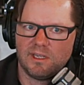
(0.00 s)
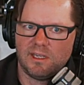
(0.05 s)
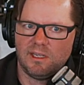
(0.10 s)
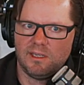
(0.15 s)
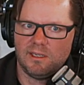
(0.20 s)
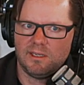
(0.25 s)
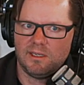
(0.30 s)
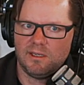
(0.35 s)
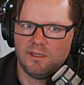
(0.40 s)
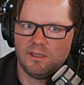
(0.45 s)

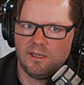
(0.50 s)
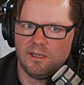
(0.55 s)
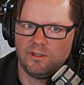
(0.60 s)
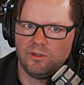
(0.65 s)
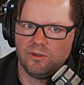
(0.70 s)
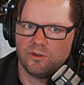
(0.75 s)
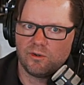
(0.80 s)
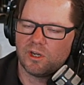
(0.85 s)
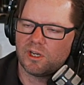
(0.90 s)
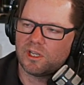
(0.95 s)
and
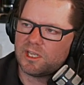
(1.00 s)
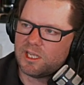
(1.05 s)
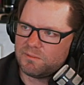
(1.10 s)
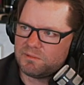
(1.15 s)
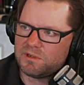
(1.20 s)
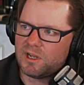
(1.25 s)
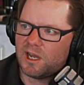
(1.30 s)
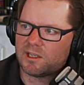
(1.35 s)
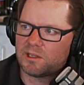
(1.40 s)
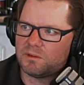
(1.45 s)
you're going to keep
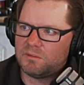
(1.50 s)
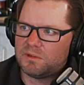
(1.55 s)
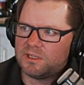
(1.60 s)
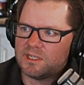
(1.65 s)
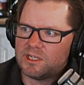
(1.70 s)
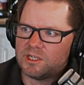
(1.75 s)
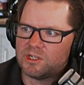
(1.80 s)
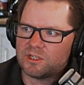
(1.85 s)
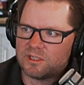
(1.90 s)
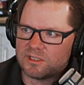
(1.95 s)

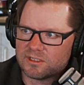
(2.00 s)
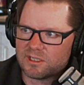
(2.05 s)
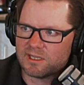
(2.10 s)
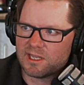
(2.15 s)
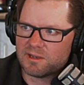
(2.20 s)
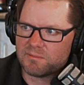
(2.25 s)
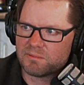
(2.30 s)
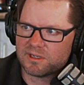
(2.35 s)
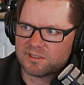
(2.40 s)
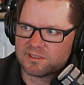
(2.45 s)
documentations on
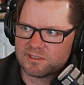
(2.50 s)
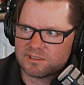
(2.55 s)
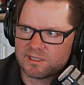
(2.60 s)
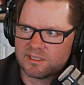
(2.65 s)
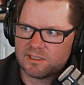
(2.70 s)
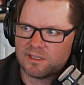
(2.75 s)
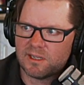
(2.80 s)
that process.